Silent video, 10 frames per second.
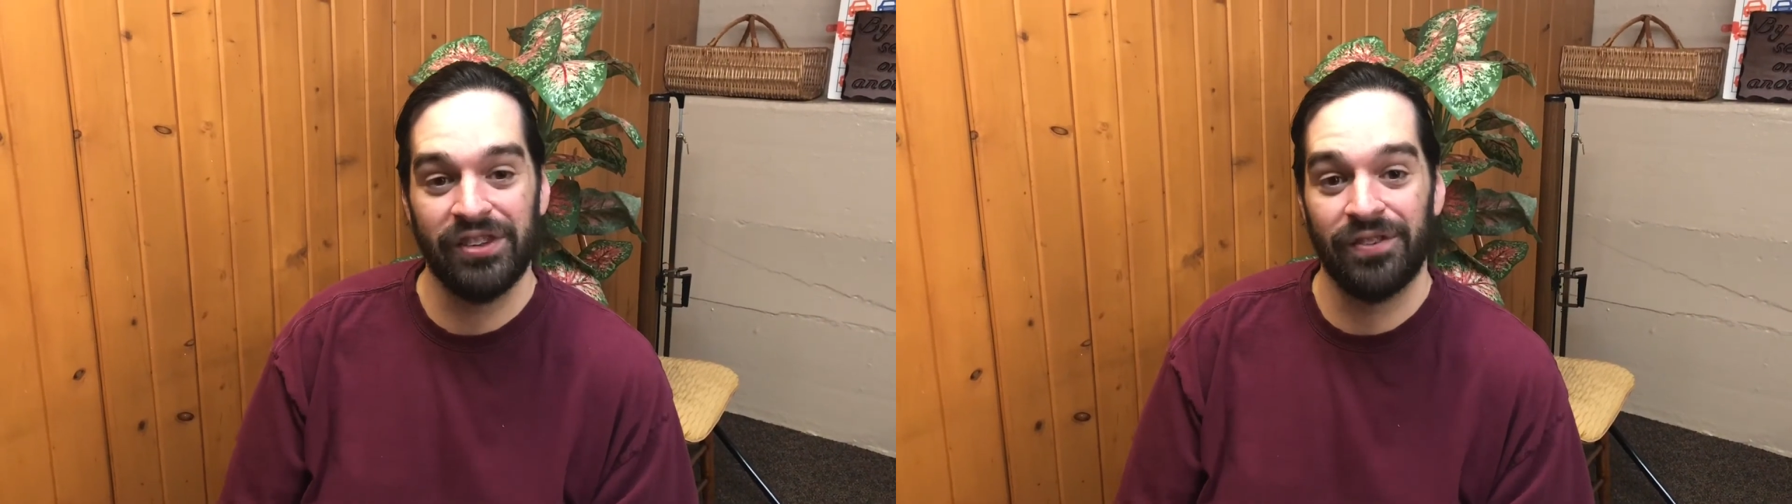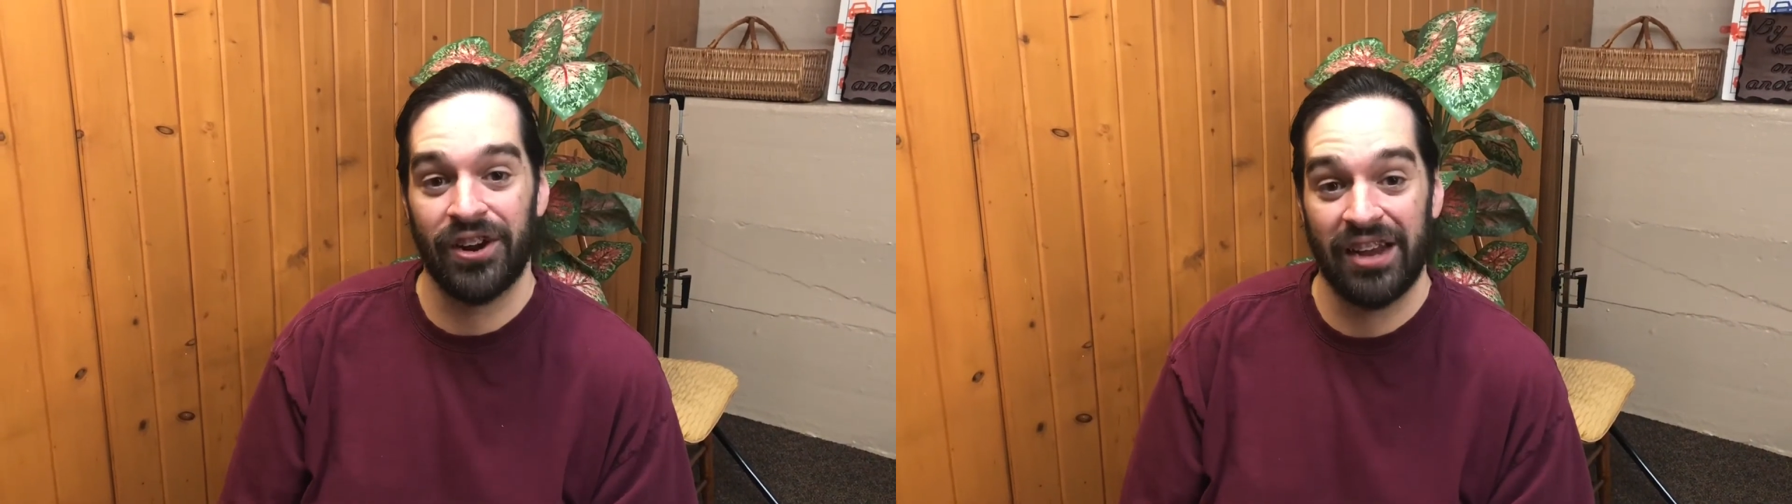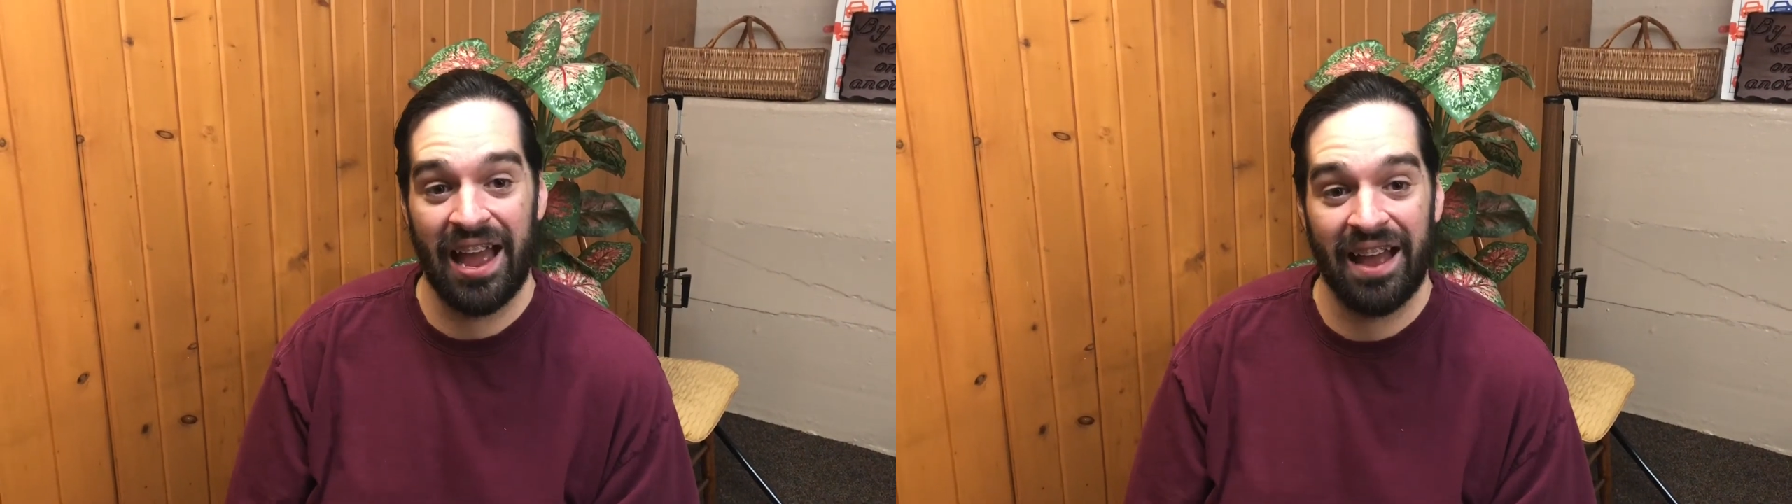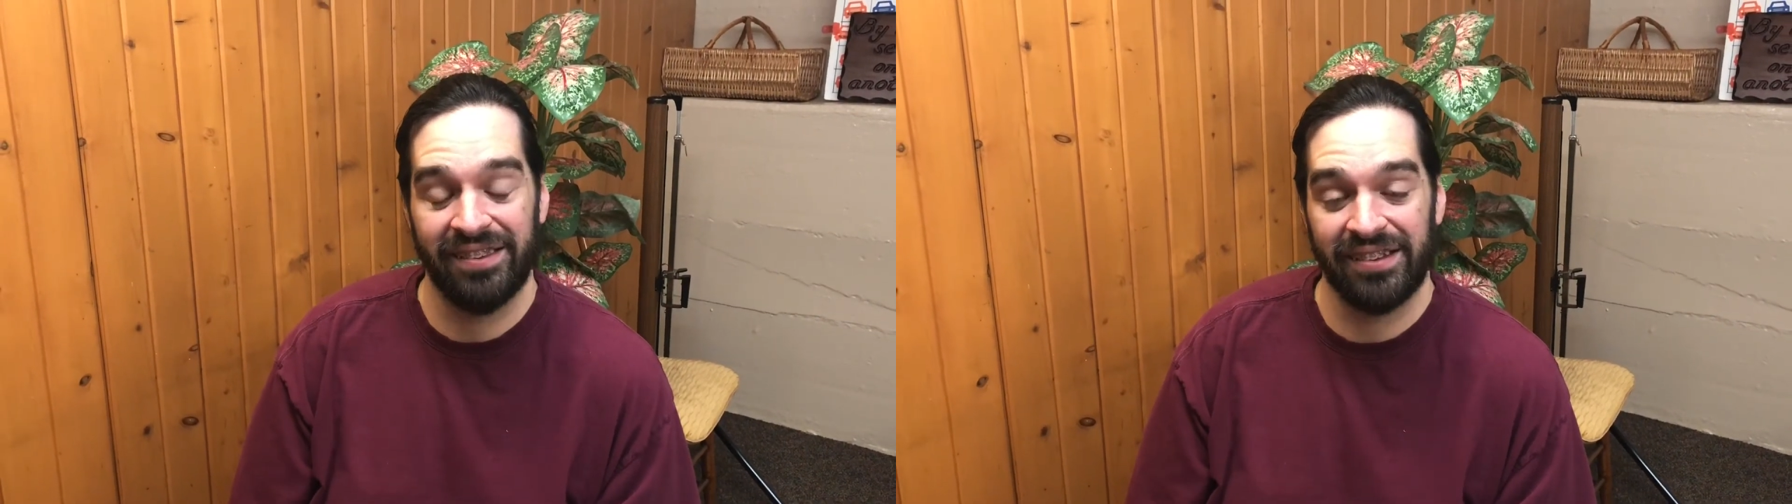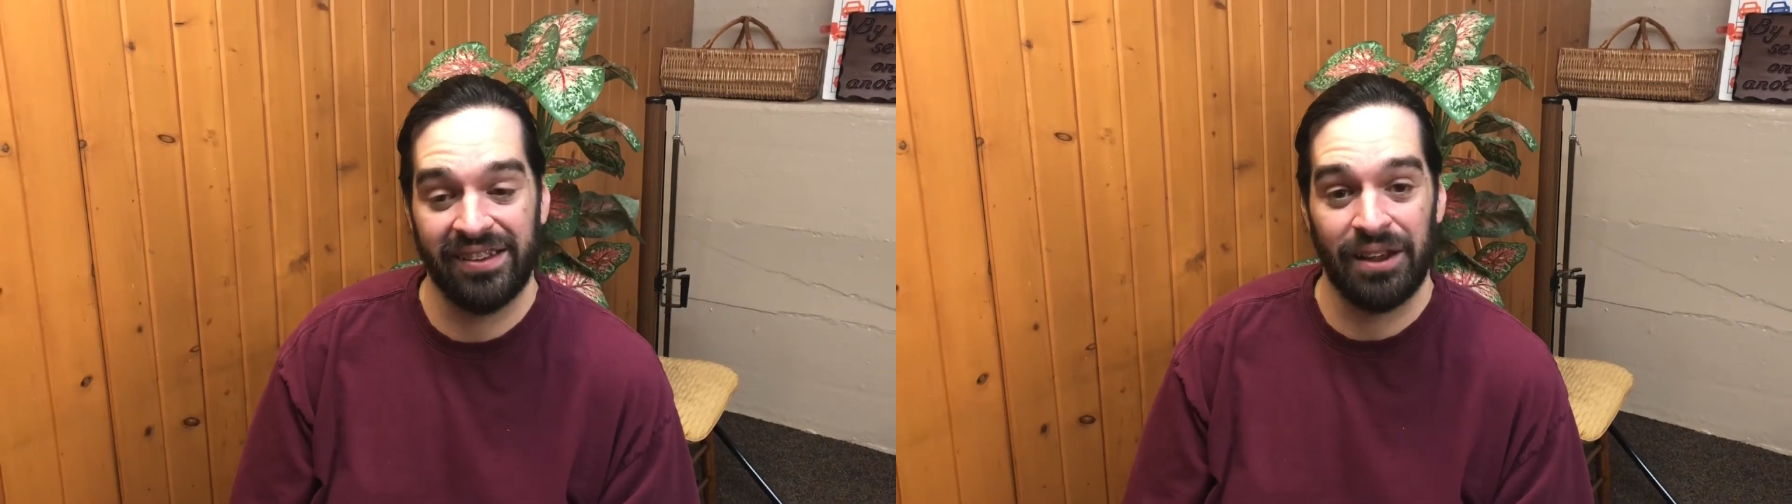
of our cast.